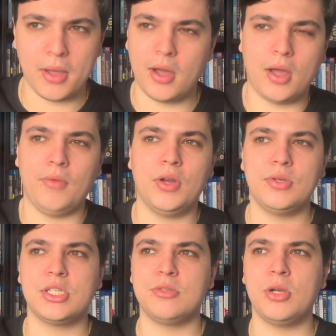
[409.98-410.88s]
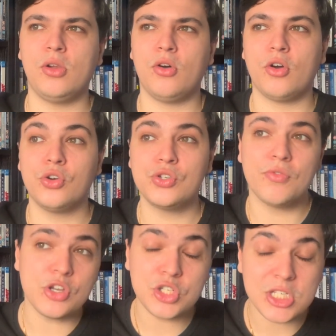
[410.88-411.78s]
I've noticed there's been a lot of
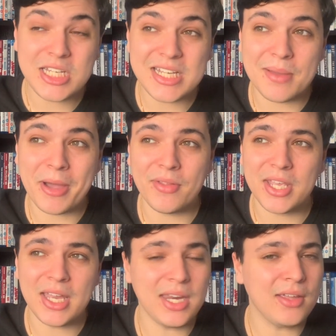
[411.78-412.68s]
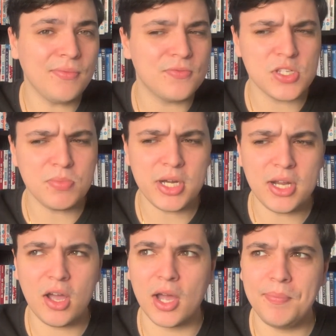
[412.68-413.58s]
controversy about the ending of
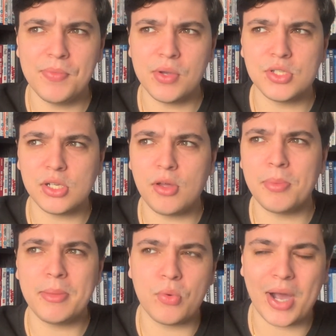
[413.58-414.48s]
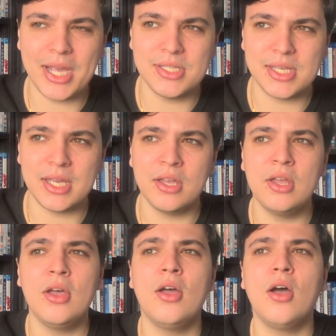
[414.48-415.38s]
Sabrina. I've noticed a lot of people hate it.
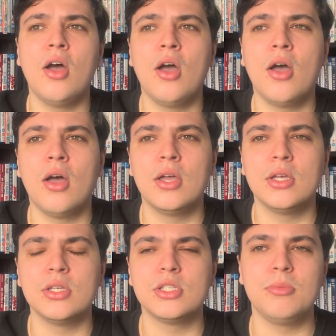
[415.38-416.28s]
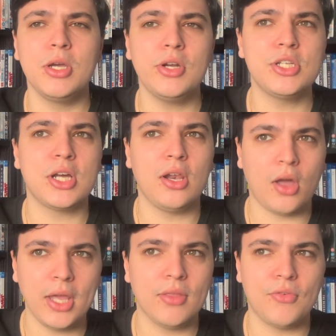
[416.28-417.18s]
To be honest, I
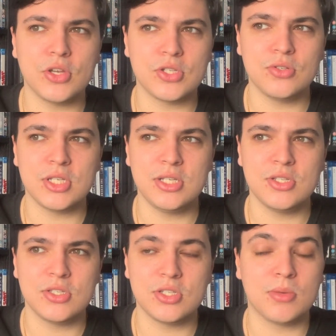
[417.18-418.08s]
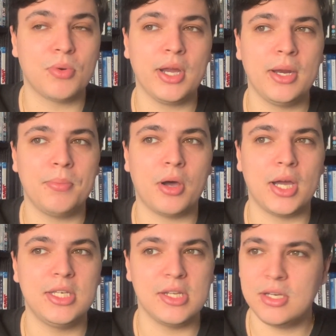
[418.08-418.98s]
liked the first two seasons of Sabrina, but
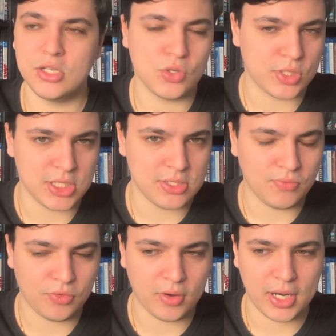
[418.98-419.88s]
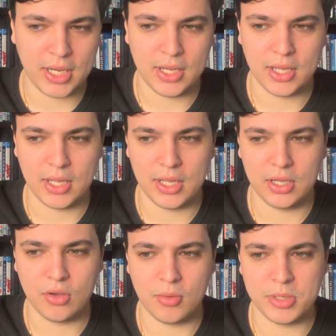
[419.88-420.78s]
I didn't enjoy season 3. It
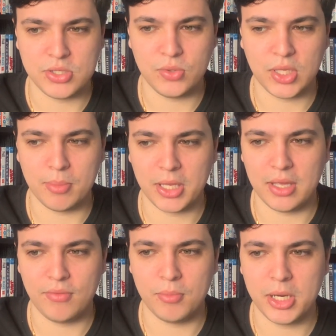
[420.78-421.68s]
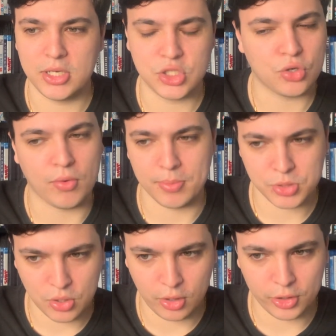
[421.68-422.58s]
got a bit too gimmicky for me. The
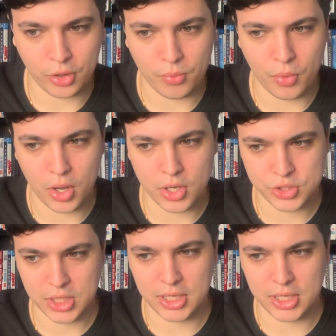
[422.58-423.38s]
scripts got a lot worse.